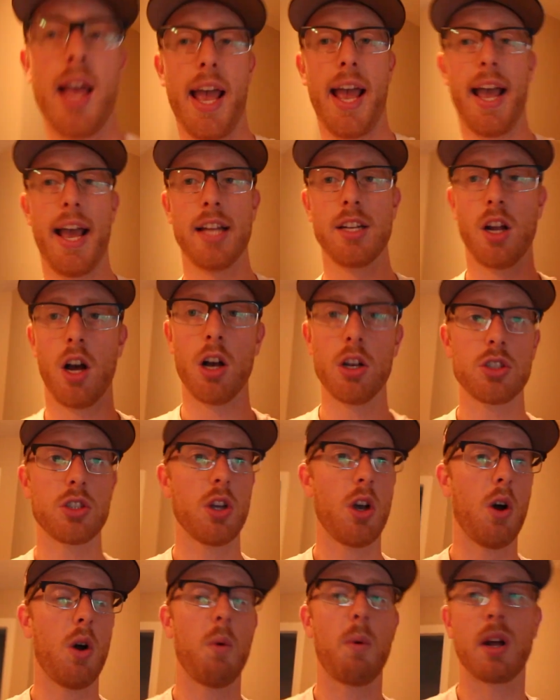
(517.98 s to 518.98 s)
And
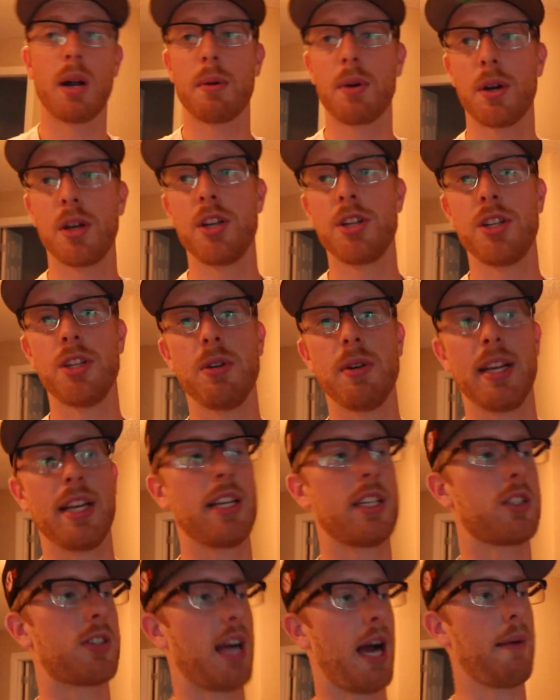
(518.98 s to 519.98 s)
also what I'm gonna do
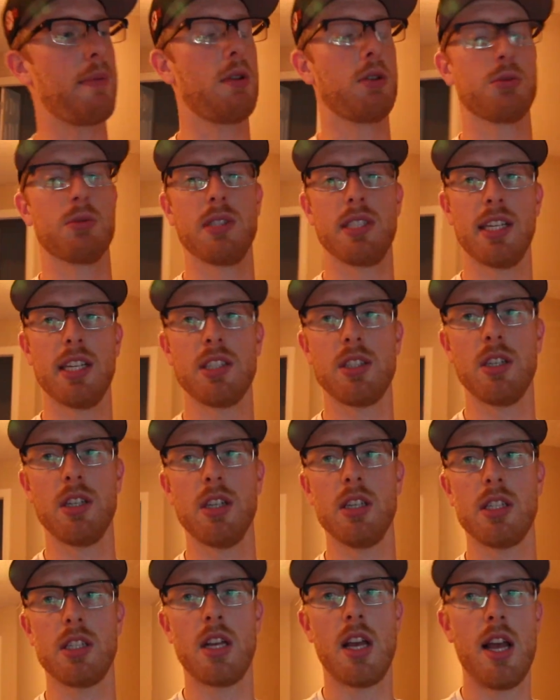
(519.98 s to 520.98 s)
is grab those
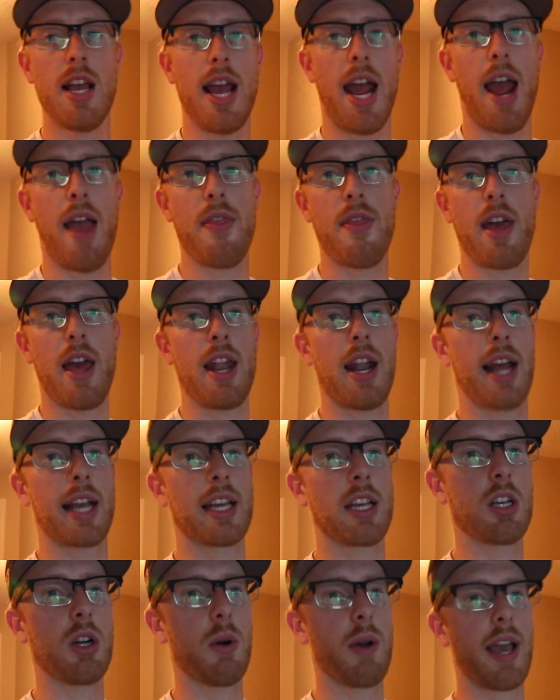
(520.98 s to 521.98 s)
resistors, and then I
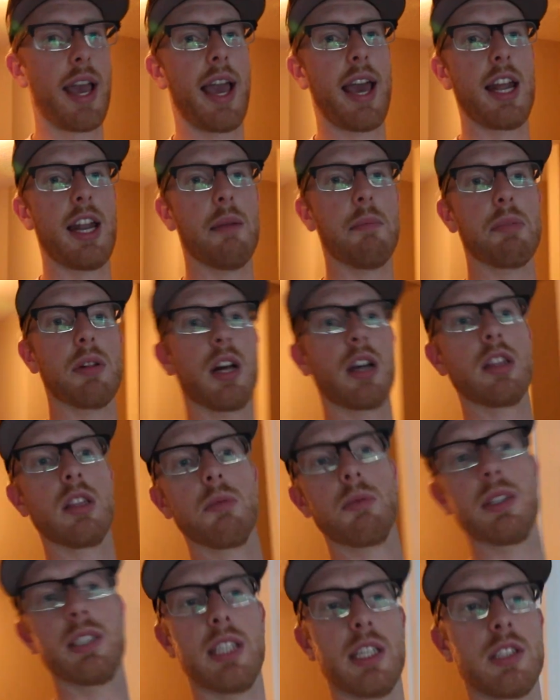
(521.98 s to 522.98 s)
can go ahead and plug the
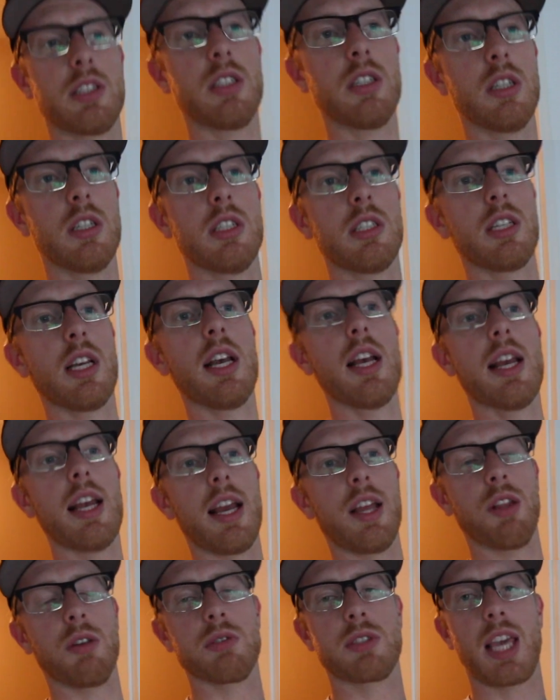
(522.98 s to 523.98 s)
resistors
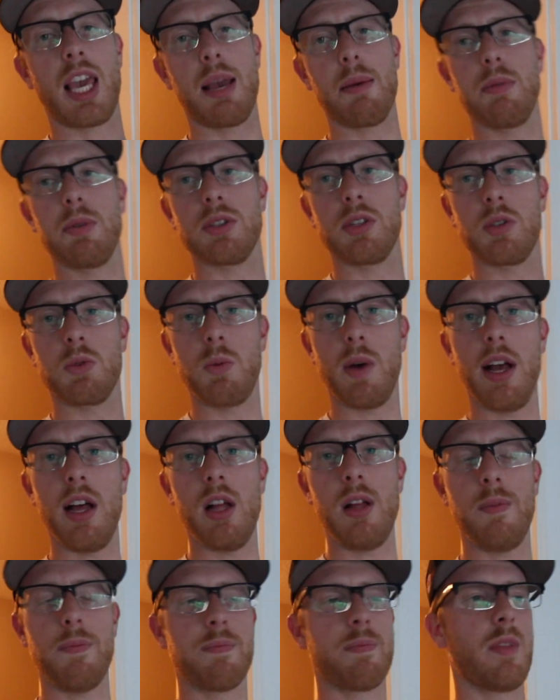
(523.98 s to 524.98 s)
in those cables as
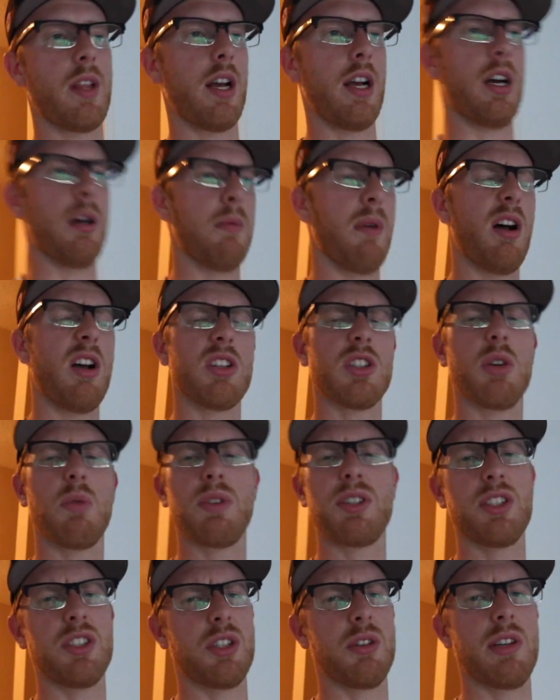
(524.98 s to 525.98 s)
well. Also
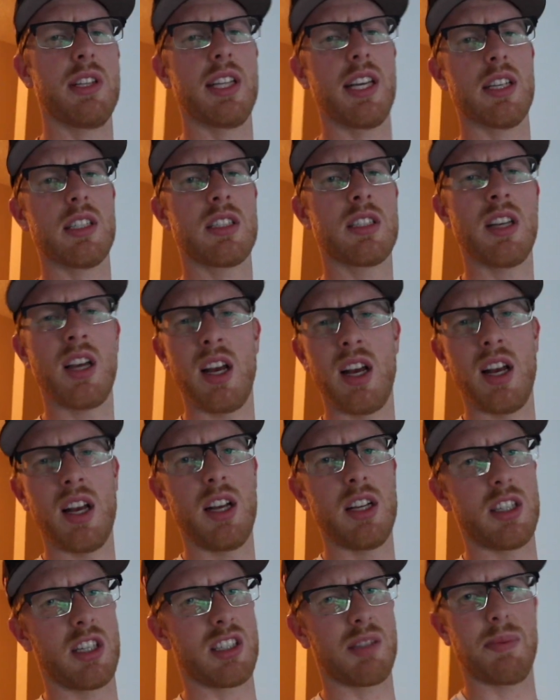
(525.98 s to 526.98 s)
when you're doing this,
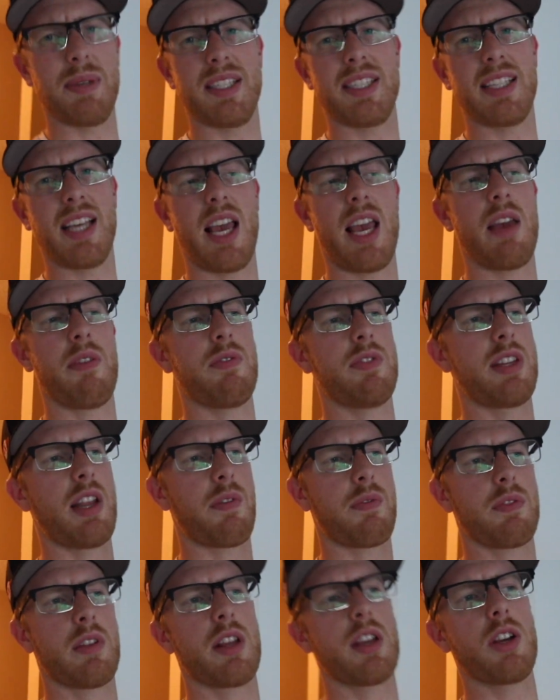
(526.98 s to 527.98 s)
just to be safe,
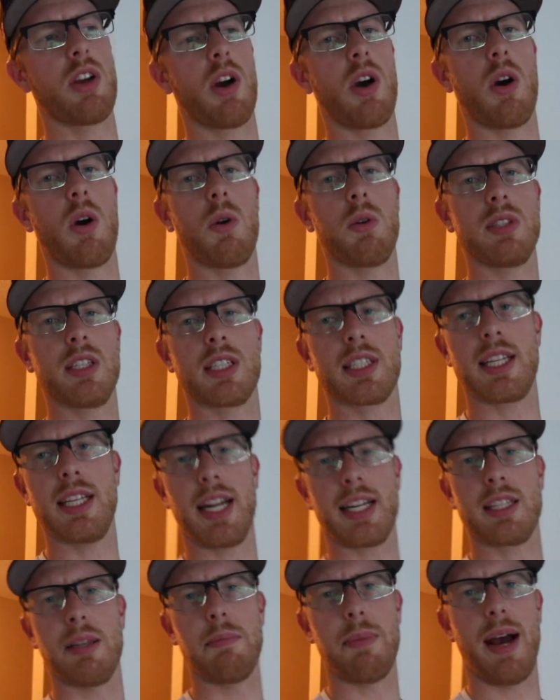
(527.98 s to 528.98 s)
definitely go
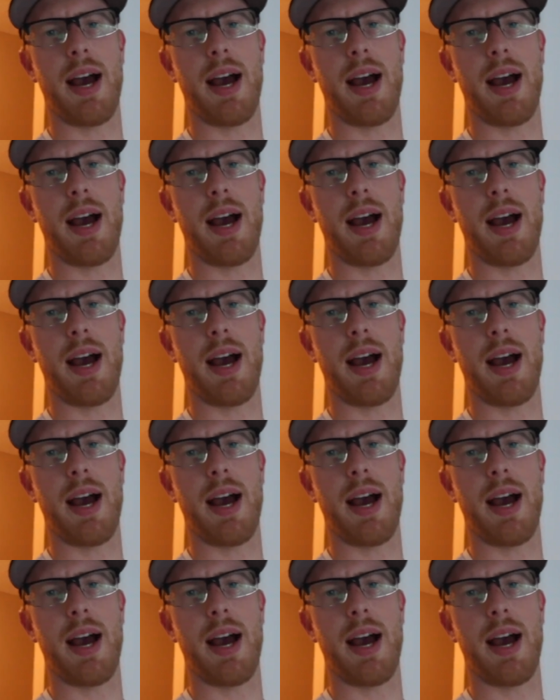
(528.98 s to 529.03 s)
disconnect the